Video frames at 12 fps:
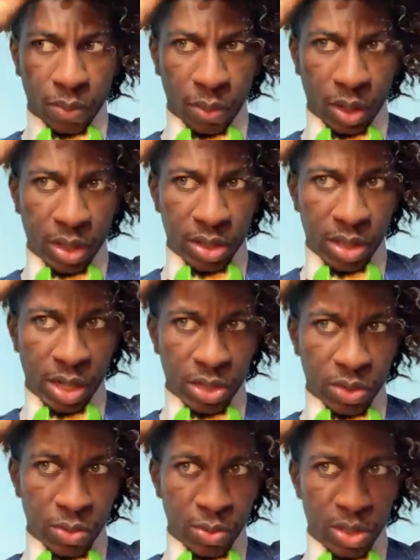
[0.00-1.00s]
That's it.
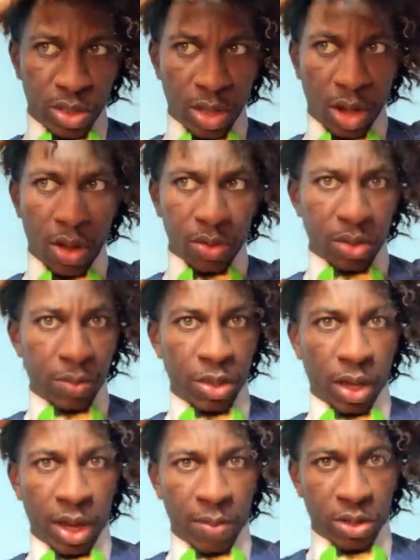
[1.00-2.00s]
That's what we all should be
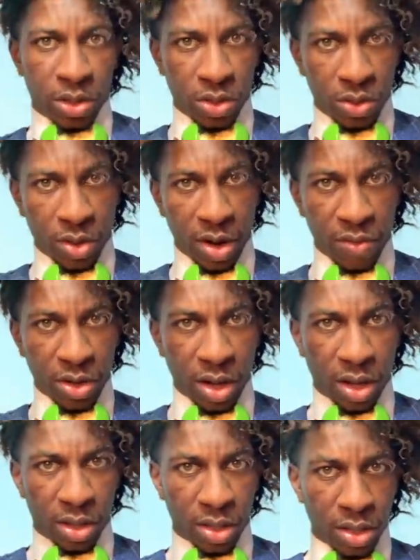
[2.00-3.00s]
aiming to do every
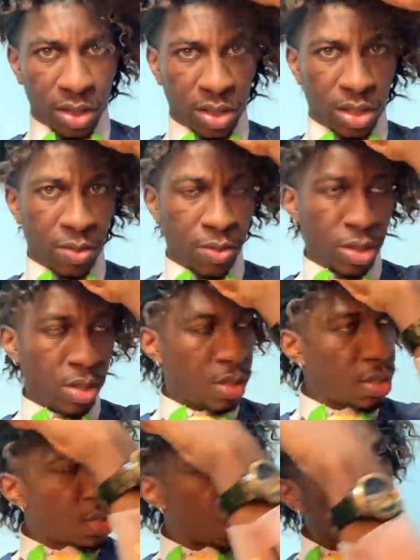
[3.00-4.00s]
day is to be
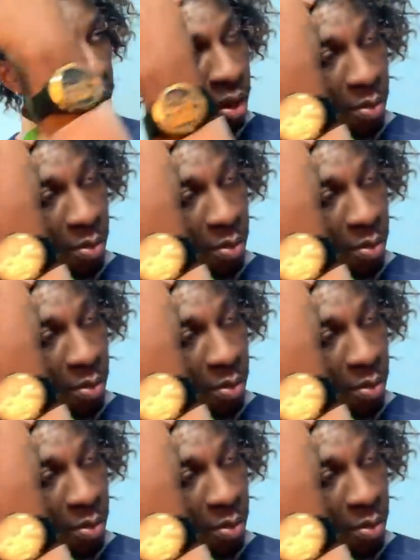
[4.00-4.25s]
a